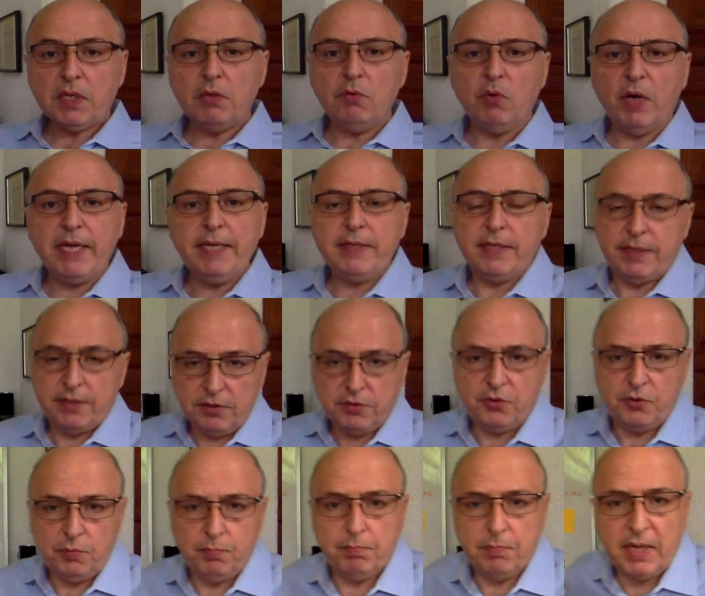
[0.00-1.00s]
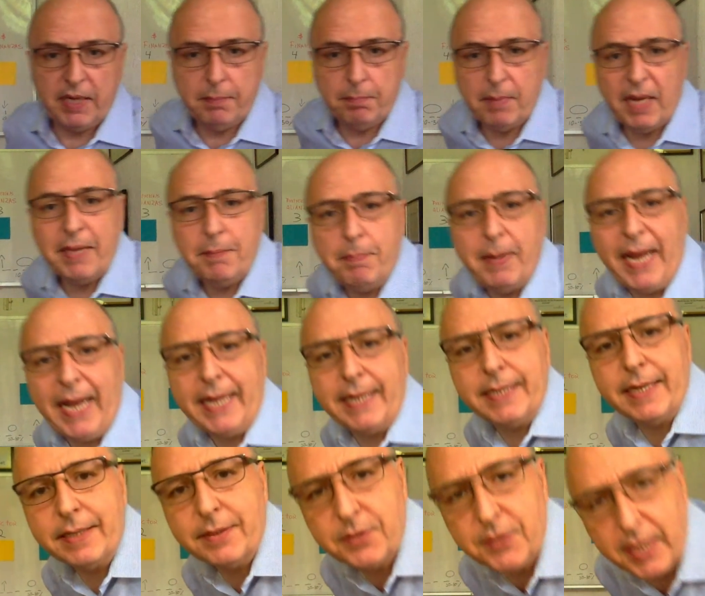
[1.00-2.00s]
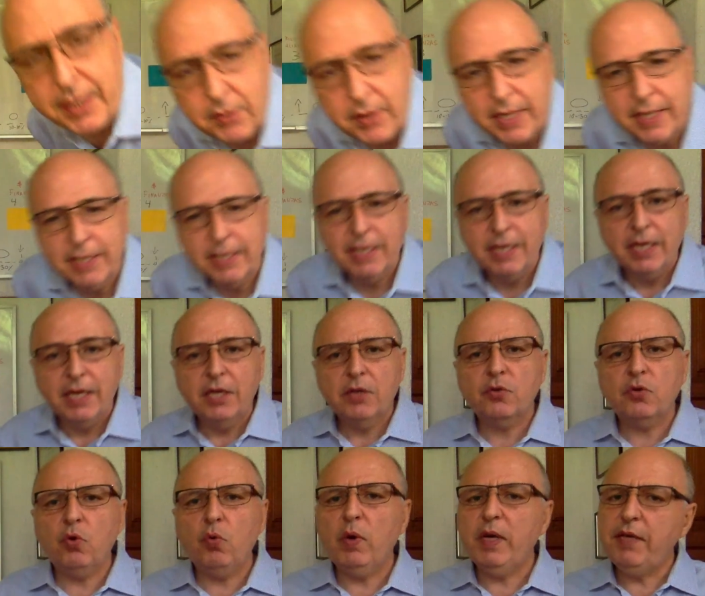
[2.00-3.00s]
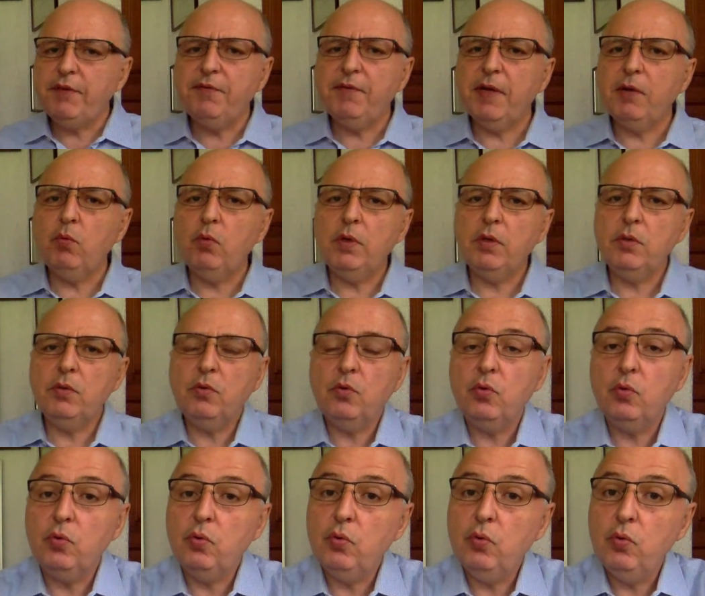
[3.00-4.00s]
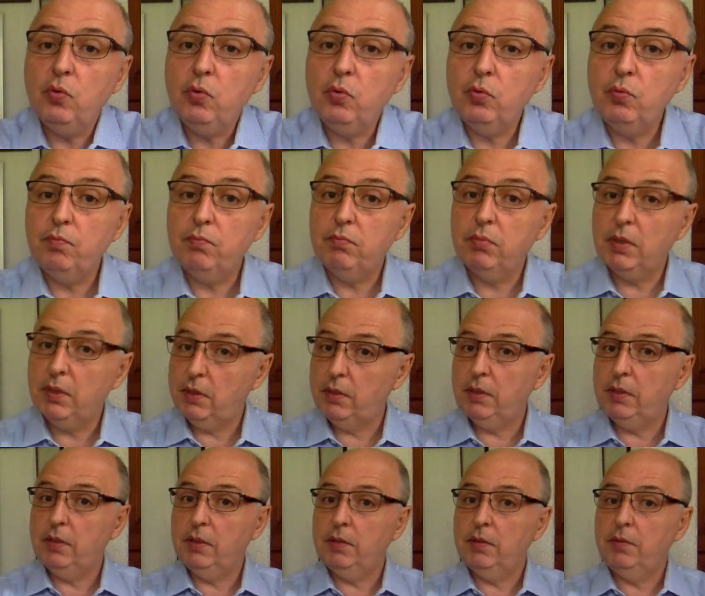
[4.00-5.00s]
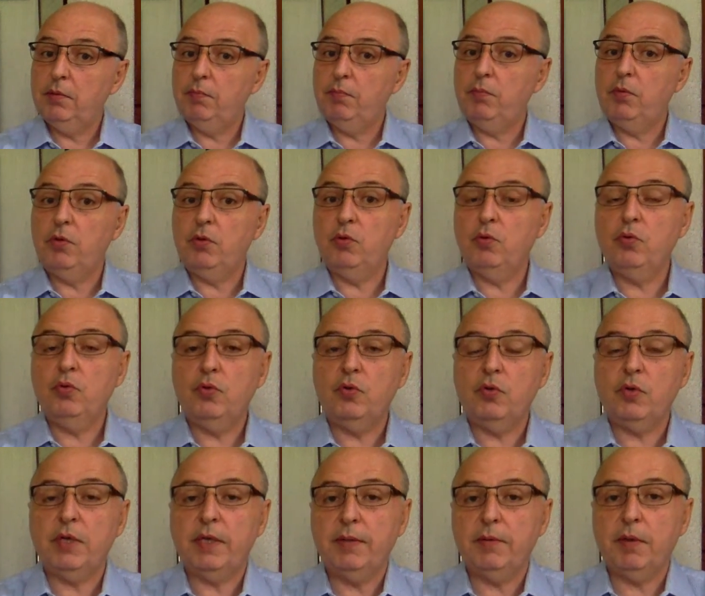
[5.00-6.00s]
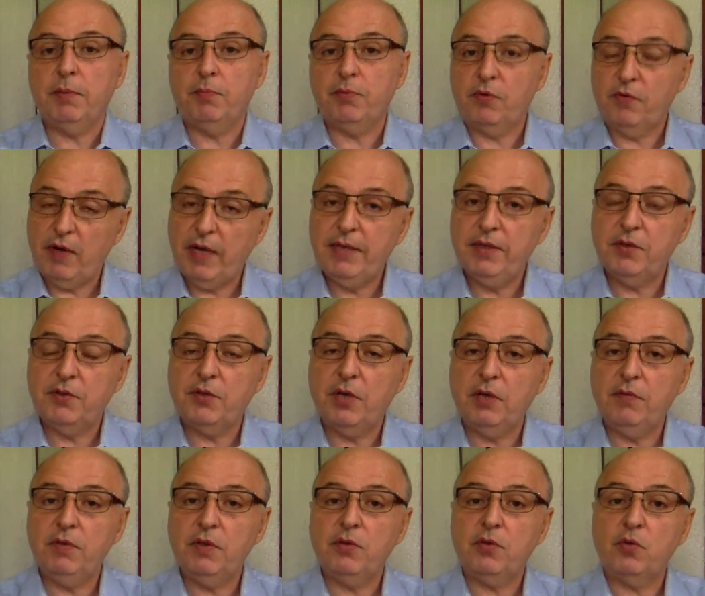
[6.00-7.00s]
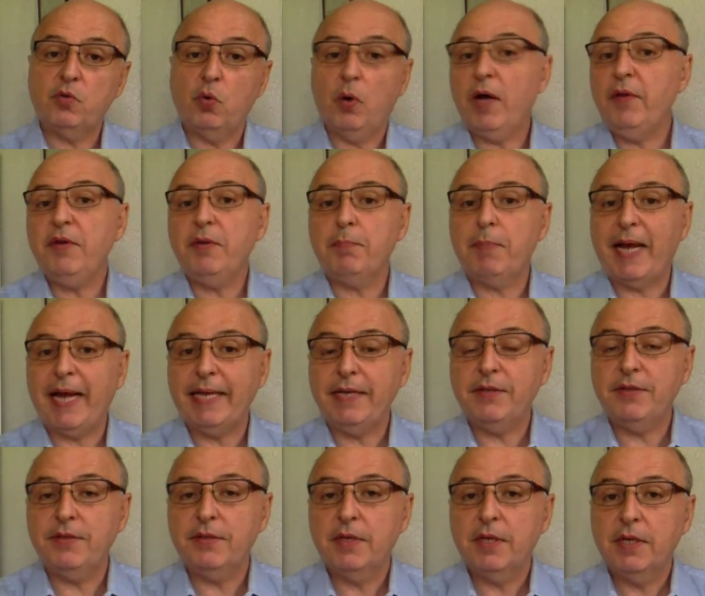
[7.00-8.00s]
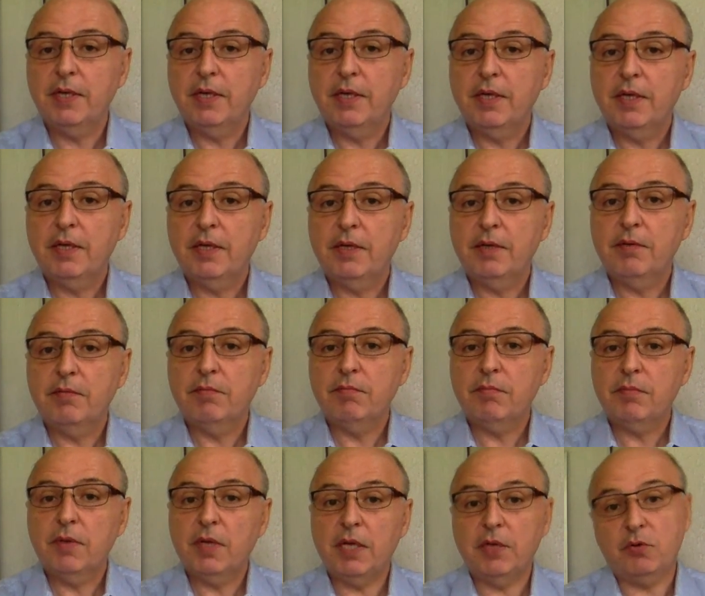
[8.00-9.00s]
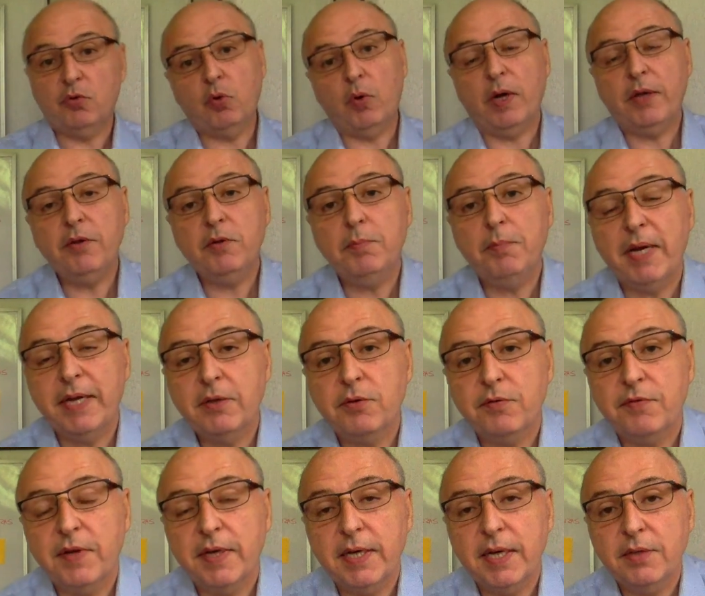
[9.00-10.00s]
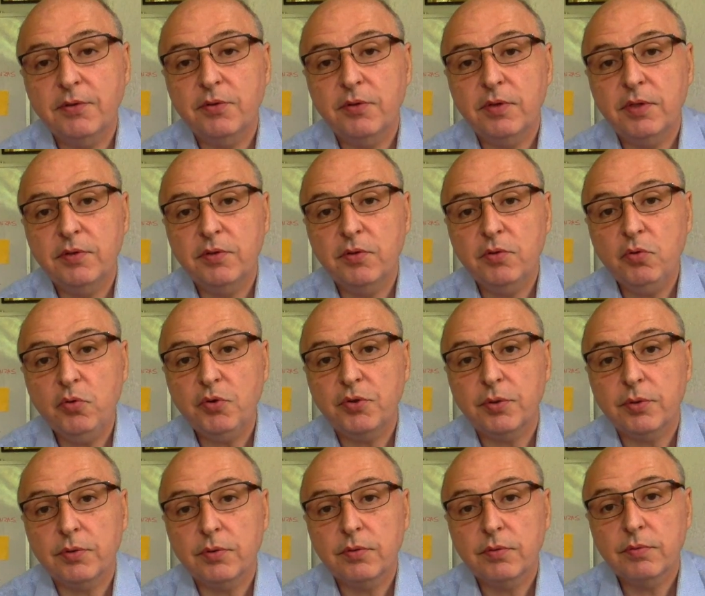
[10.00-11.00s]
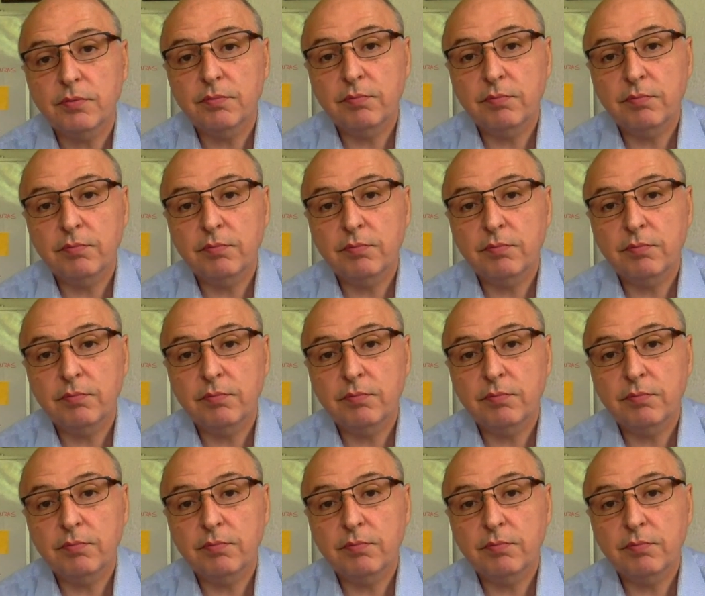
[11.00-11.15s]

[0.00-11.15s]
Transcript: right? And it's my bank, etc. So what if I want to use and provide the service to other banks and to other microfinancial institutions,